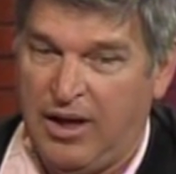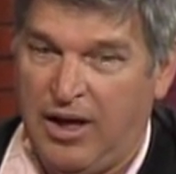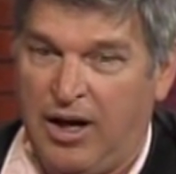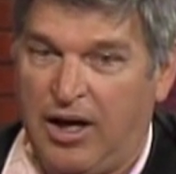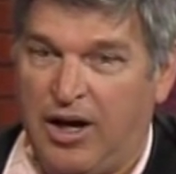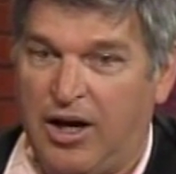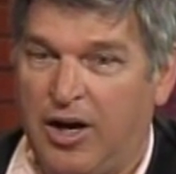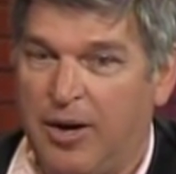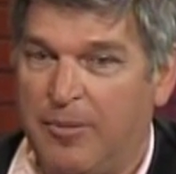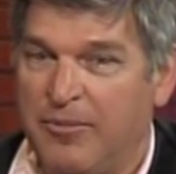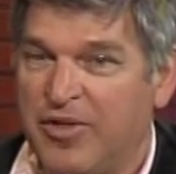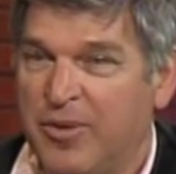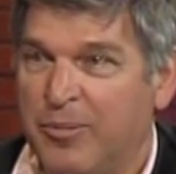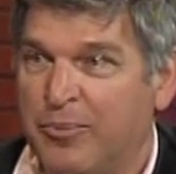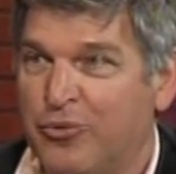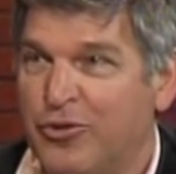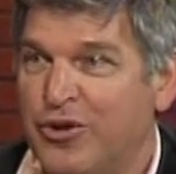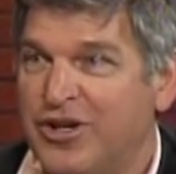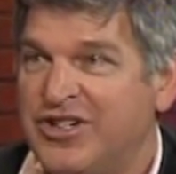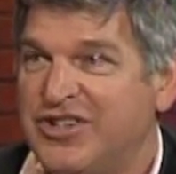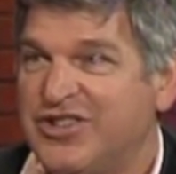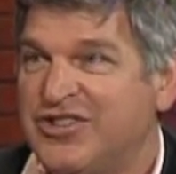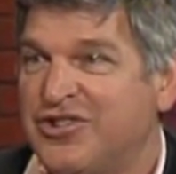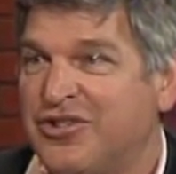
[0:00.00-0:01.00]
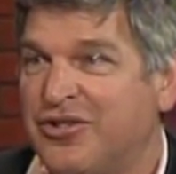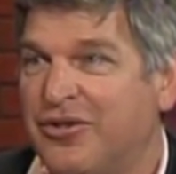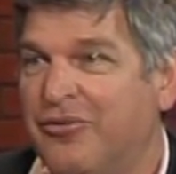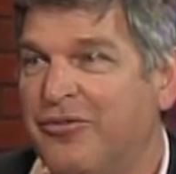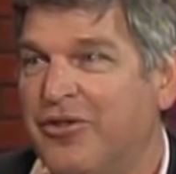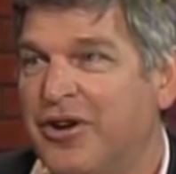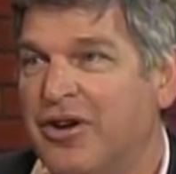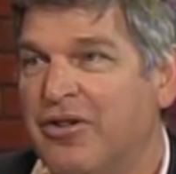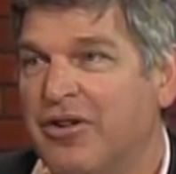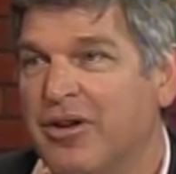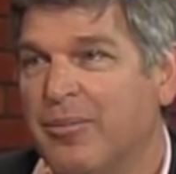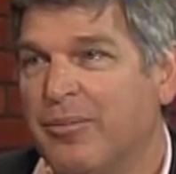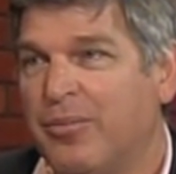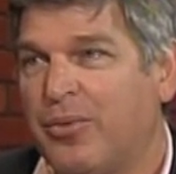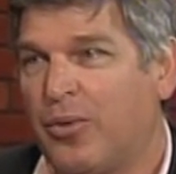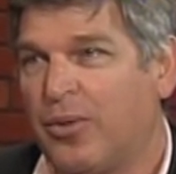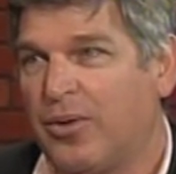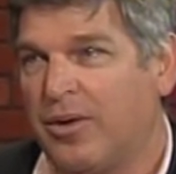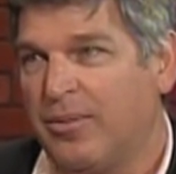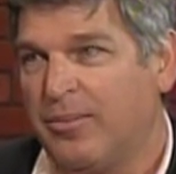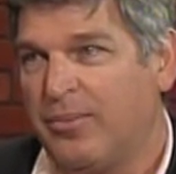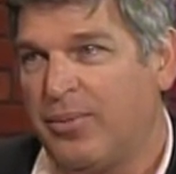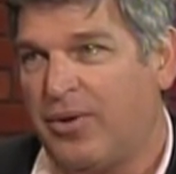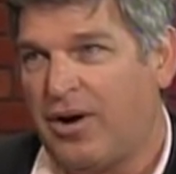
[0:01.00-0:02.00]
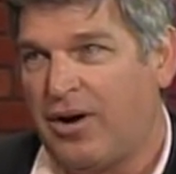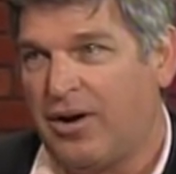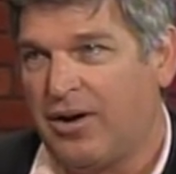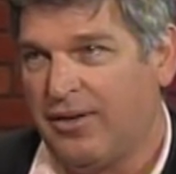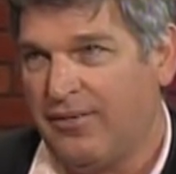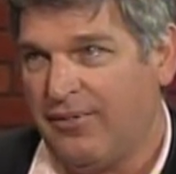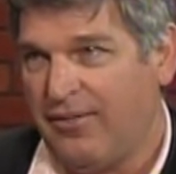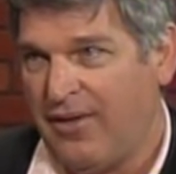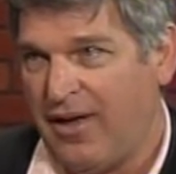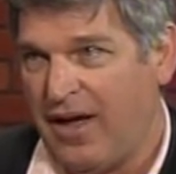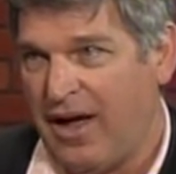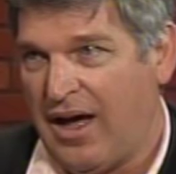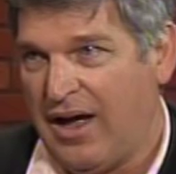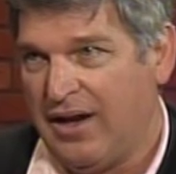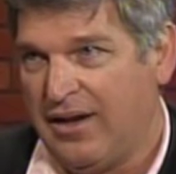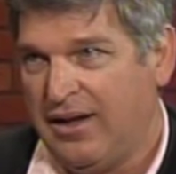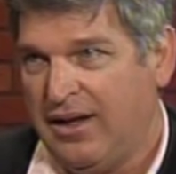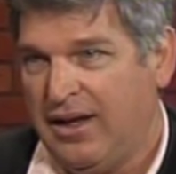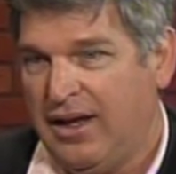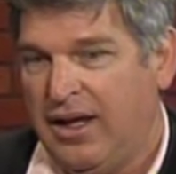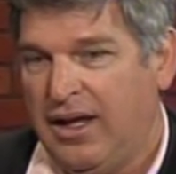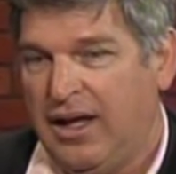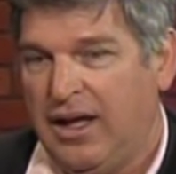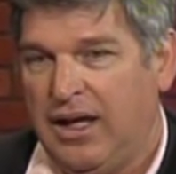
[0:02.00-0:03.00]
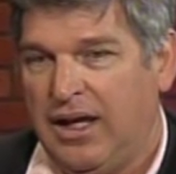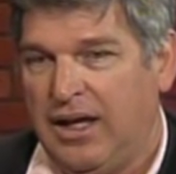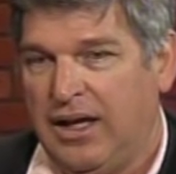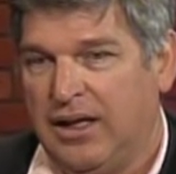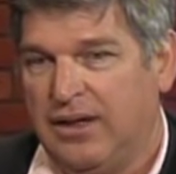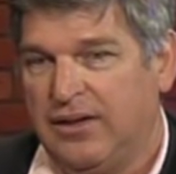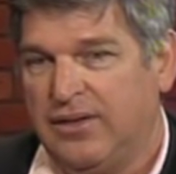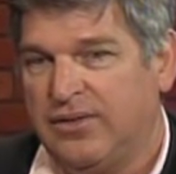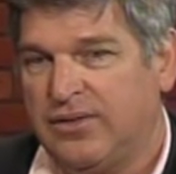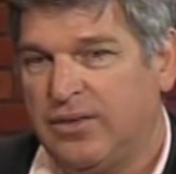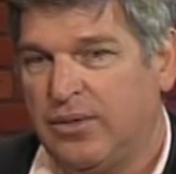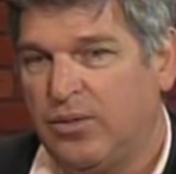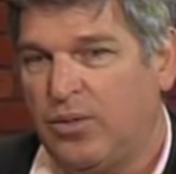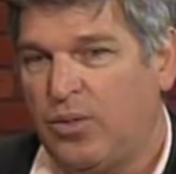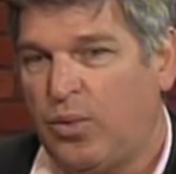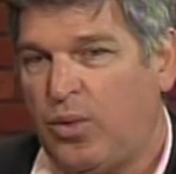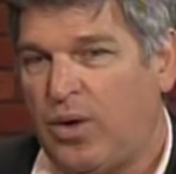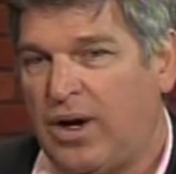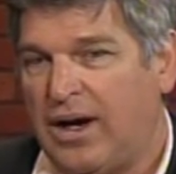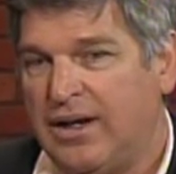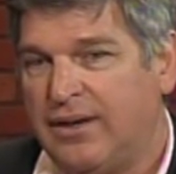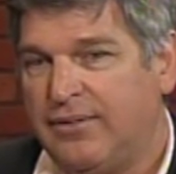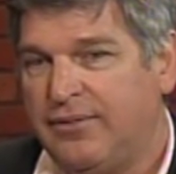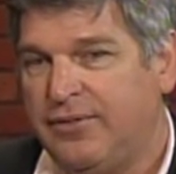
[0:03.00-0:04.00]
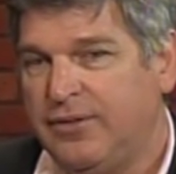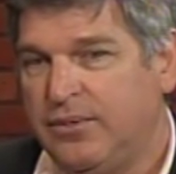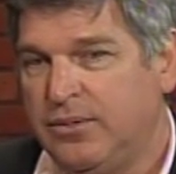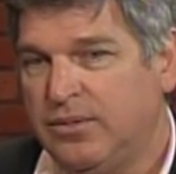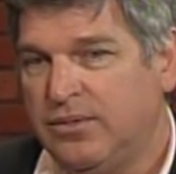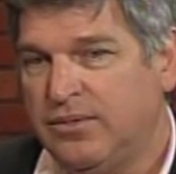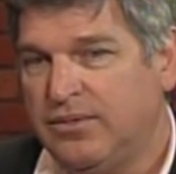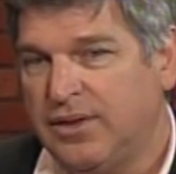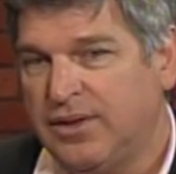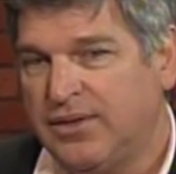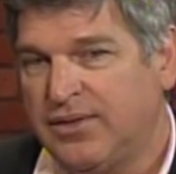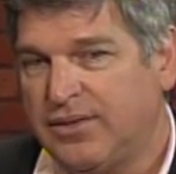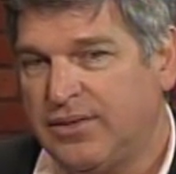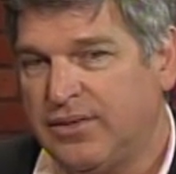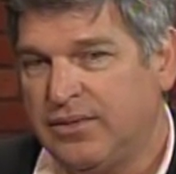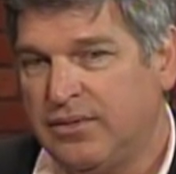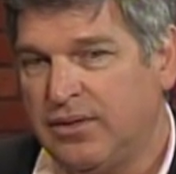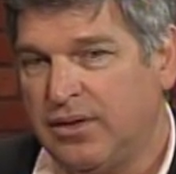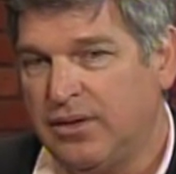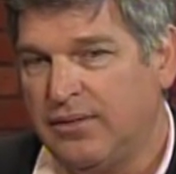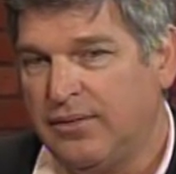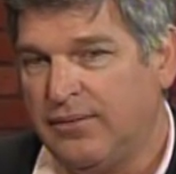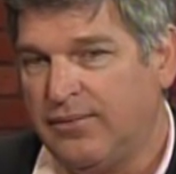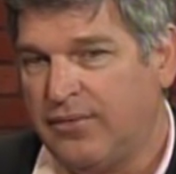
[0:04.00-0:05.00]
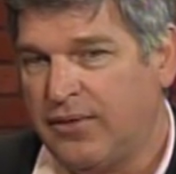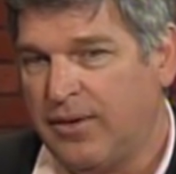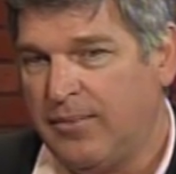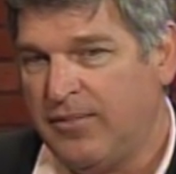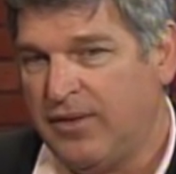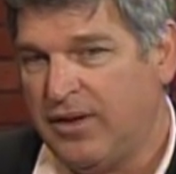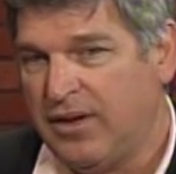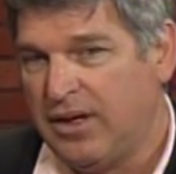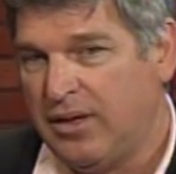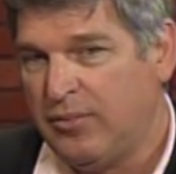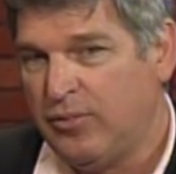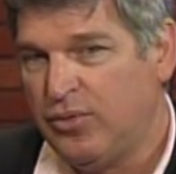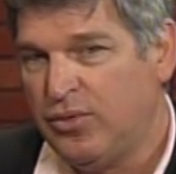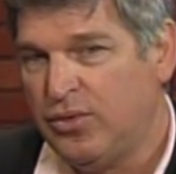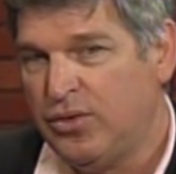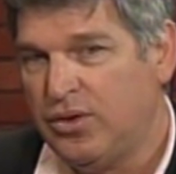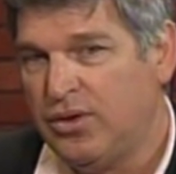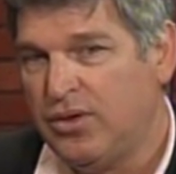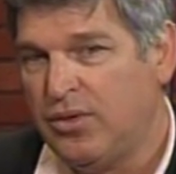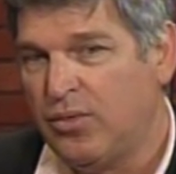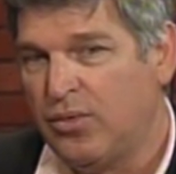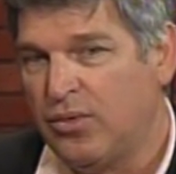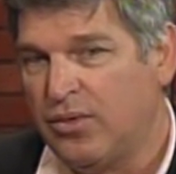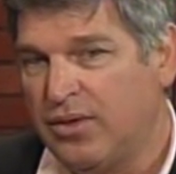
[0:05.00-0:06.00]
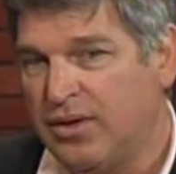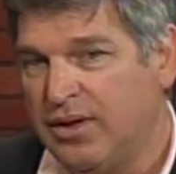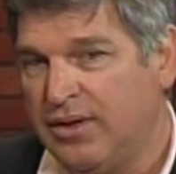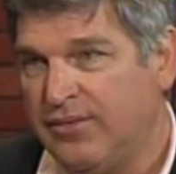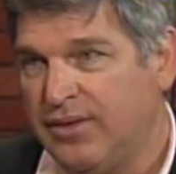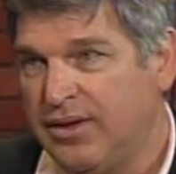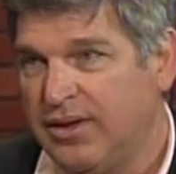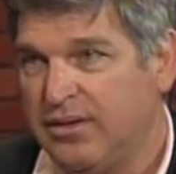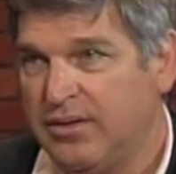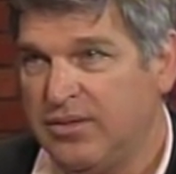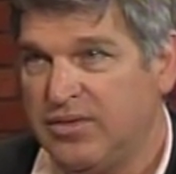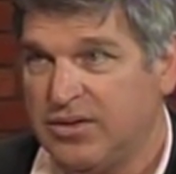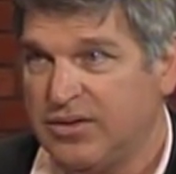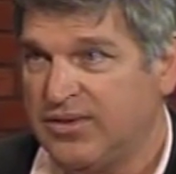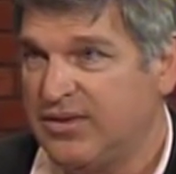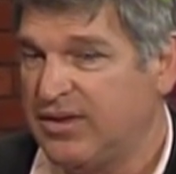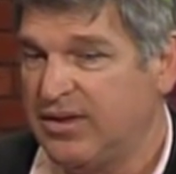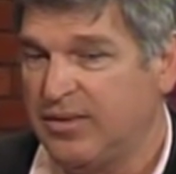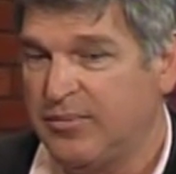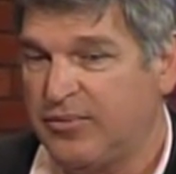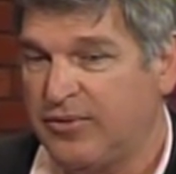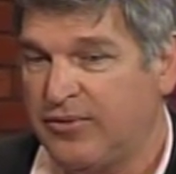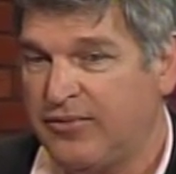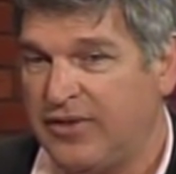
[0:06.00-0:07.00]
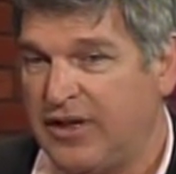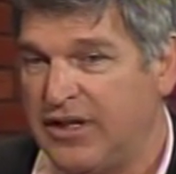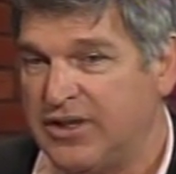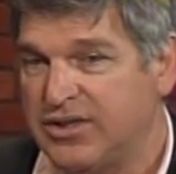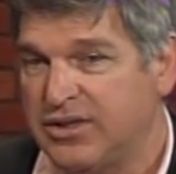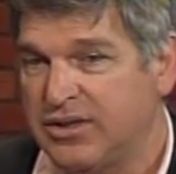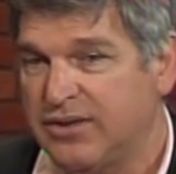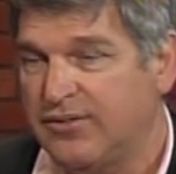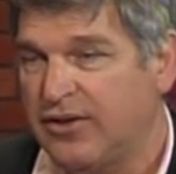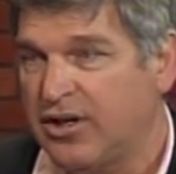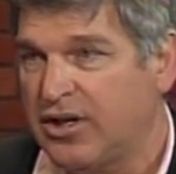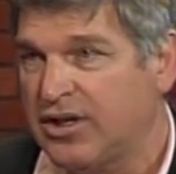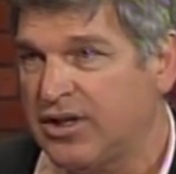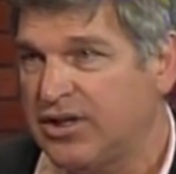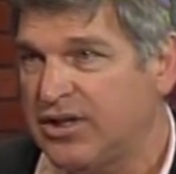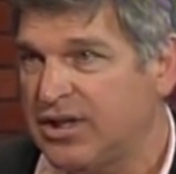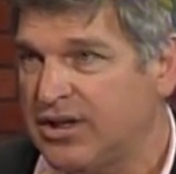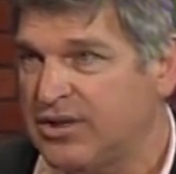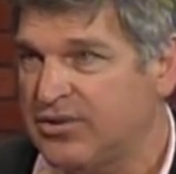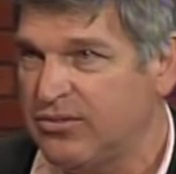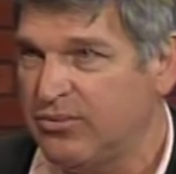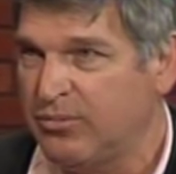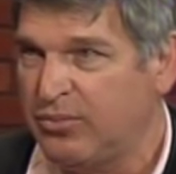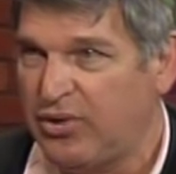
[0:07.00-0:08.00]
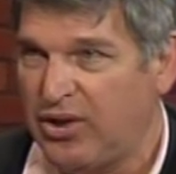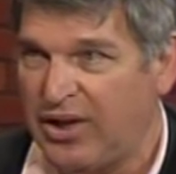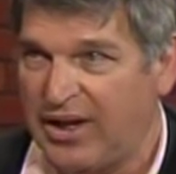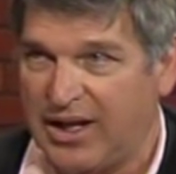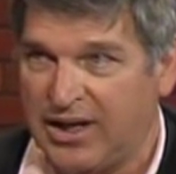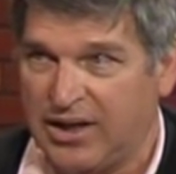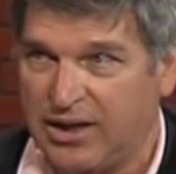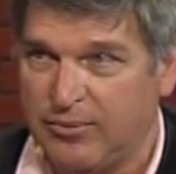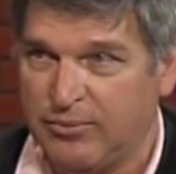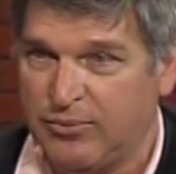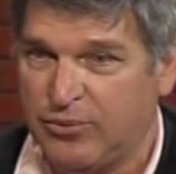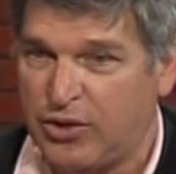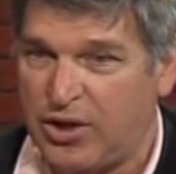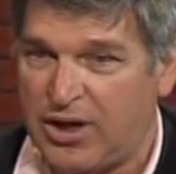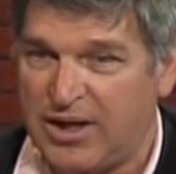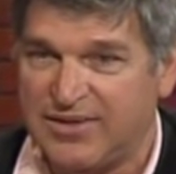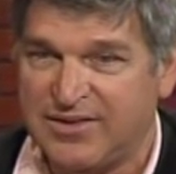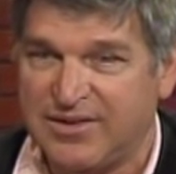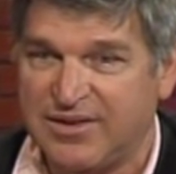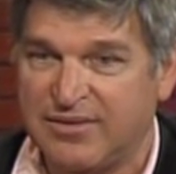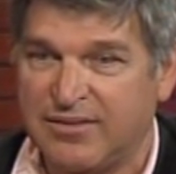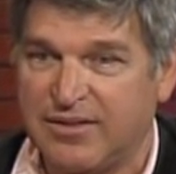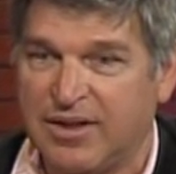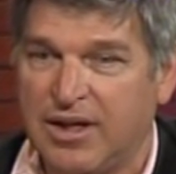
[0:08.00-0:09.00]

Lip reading: The bridges are a very important part of that. And so quite a few of us from the neighborhood, or even just in the profession of architecture and planning in Boston,